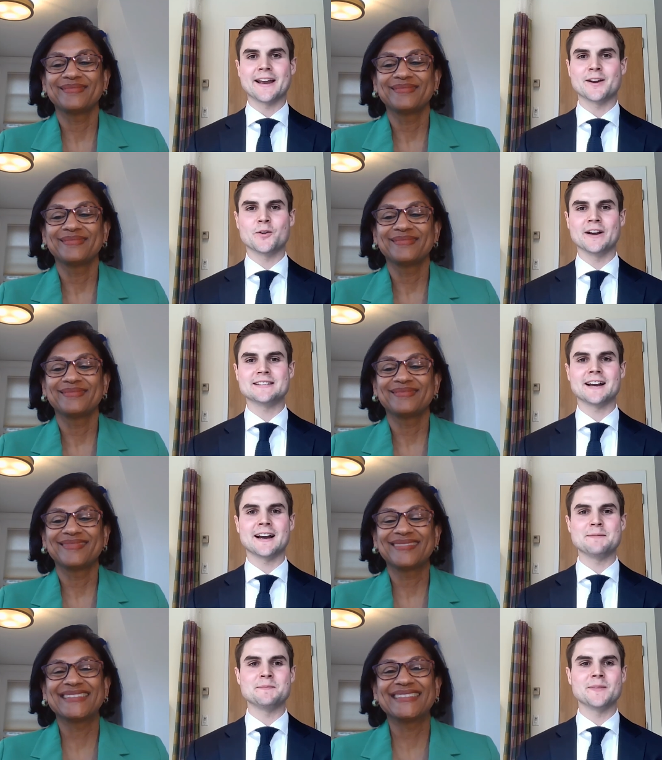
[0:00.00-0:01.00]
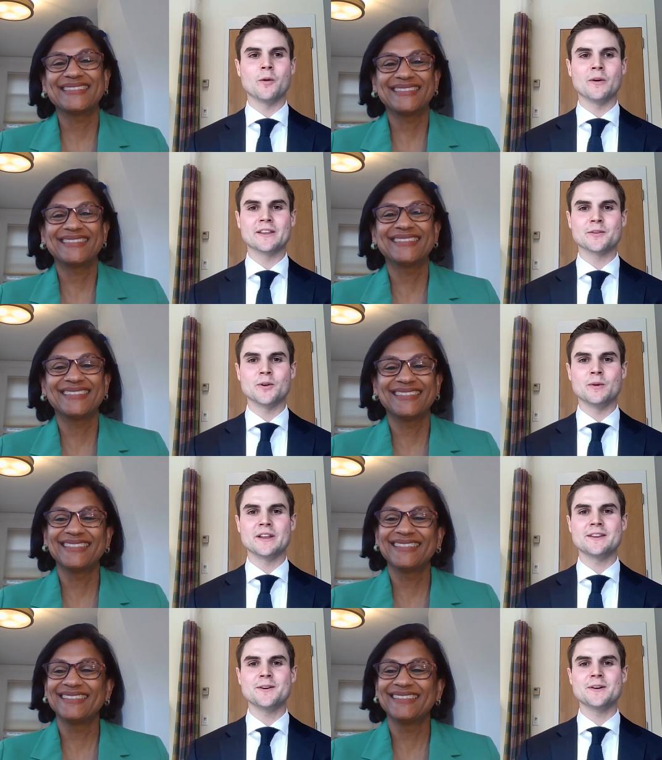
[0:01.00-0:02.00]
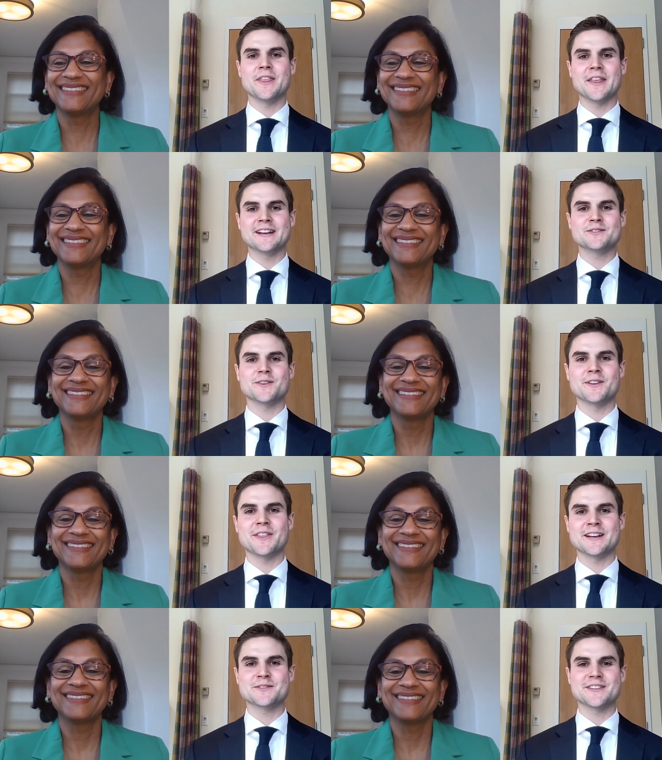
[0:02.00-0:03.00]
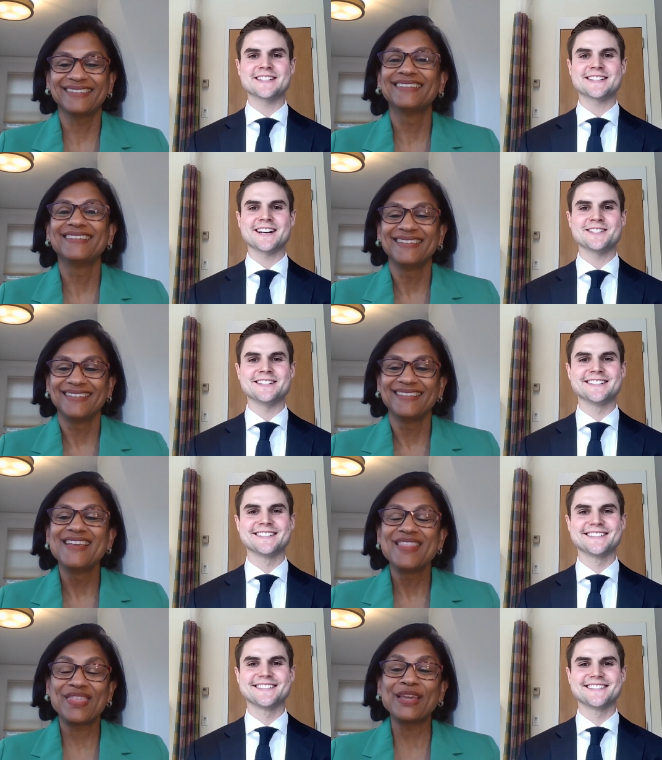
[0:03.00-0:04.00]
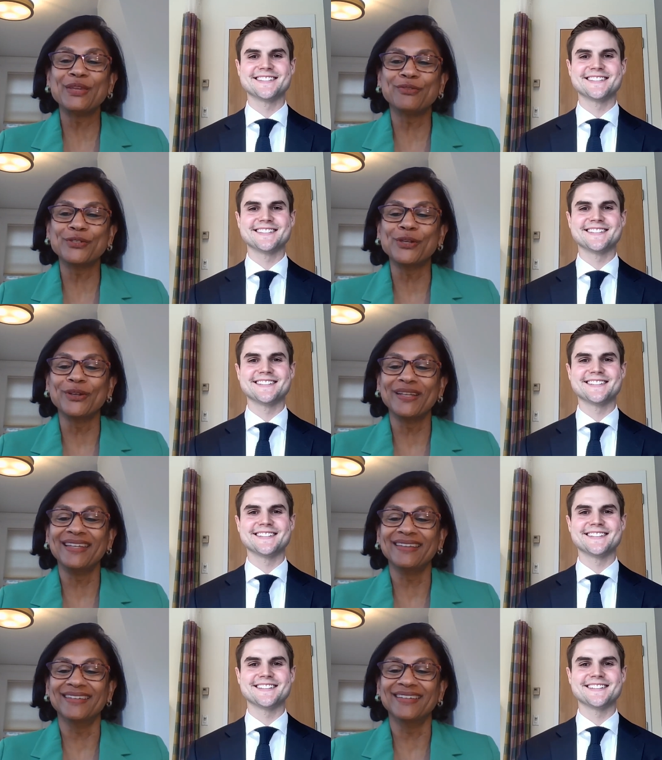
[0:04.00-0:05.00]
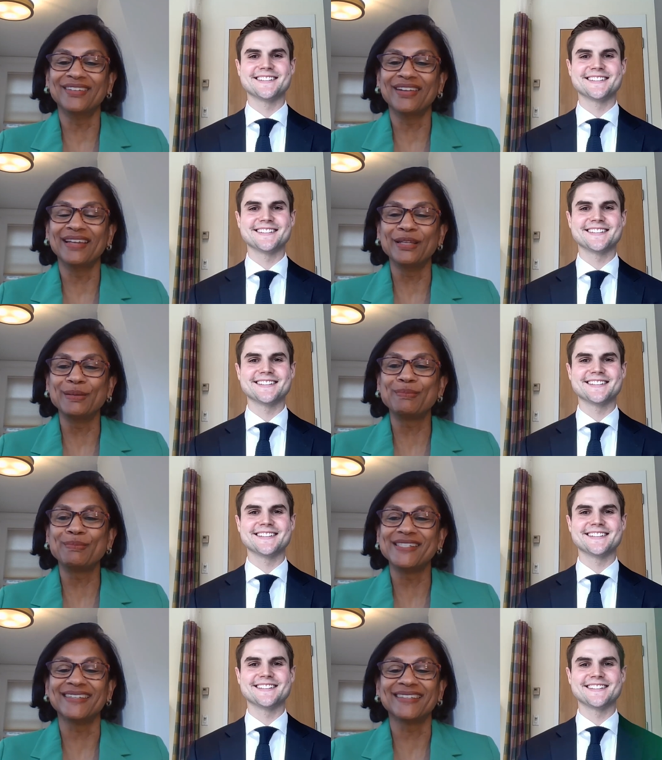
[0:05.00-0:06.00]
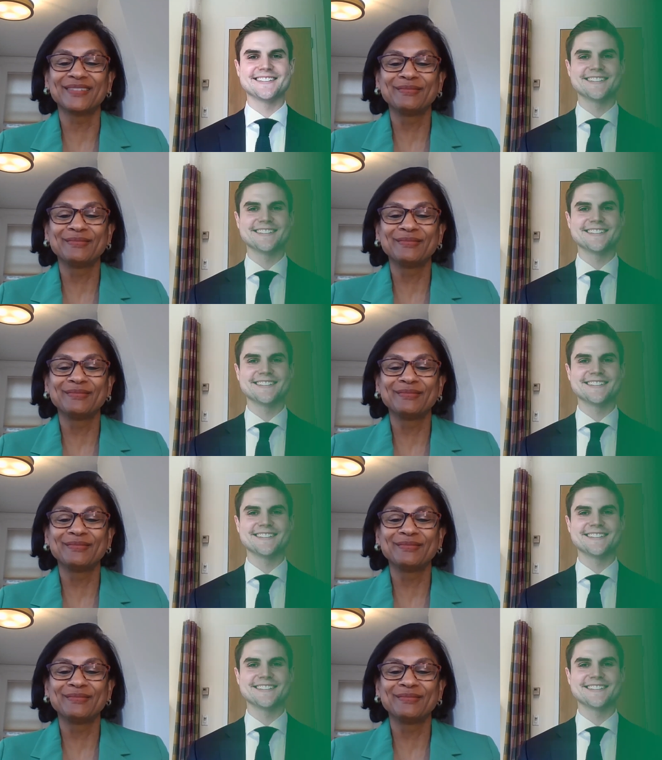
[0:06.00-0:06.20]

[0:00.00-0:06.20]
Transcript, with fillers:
Speaker 1: I had a great time going through it with you, and thanks for, thanks for the discussion.
Speaker 2: Thank you for joining, uh, Ryan. I appreciate